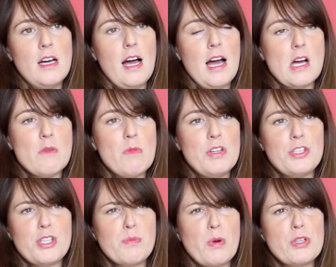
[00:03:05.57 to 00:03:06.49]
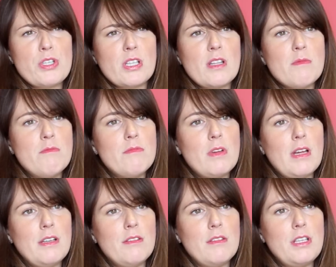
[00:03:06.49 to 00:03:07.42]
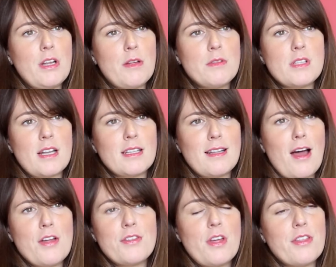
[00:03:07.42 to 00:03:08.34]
and just pushing them and, you know, selling that.